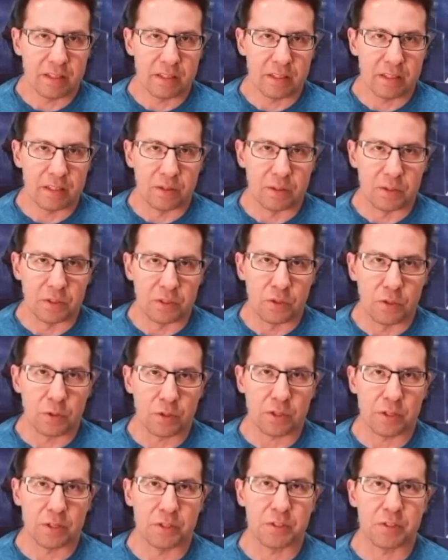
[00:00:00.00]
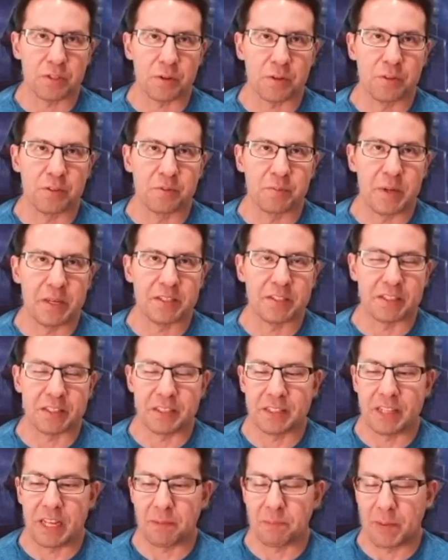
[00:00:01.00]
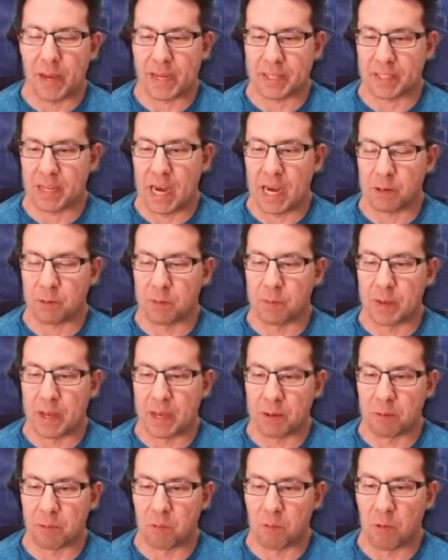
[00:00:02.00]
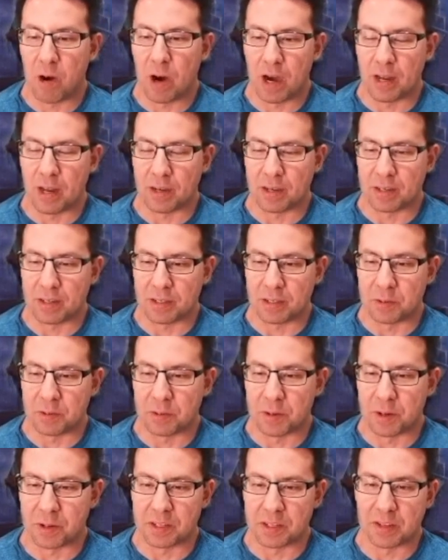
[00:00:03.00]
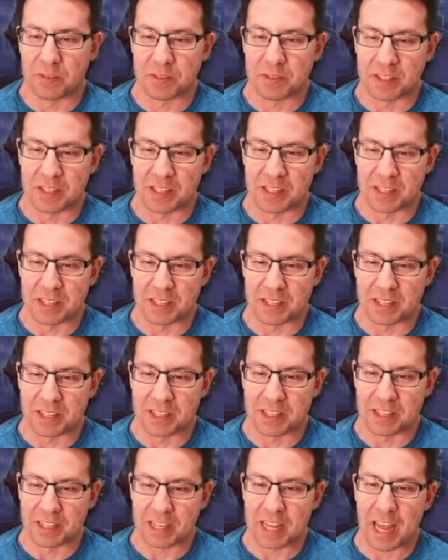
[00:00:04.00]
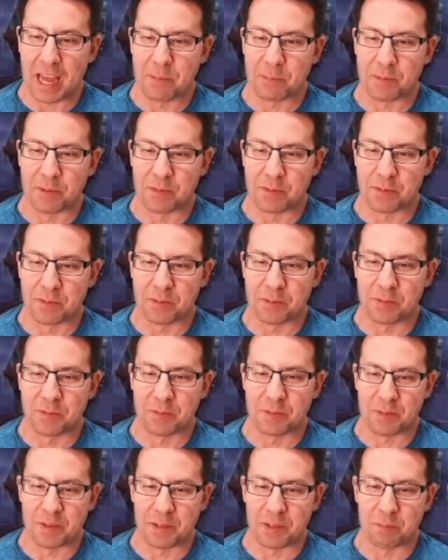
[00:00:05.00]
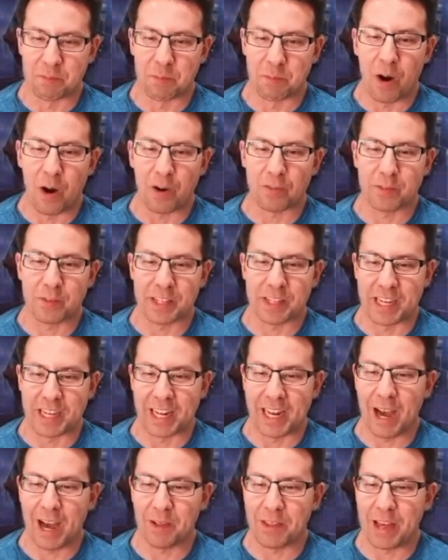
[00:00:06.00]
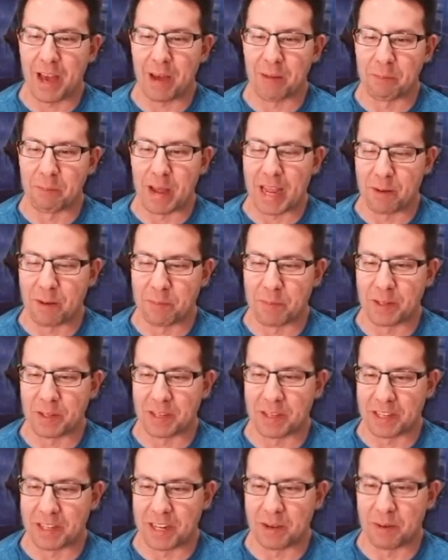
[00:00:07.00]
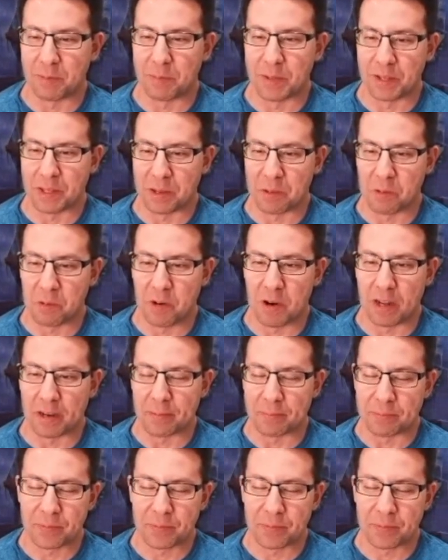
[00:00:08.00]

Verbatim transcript: you know your concerns basically date back to Aquaman one. You definitely in the in the camp of marveling at how that made a billion a billion one.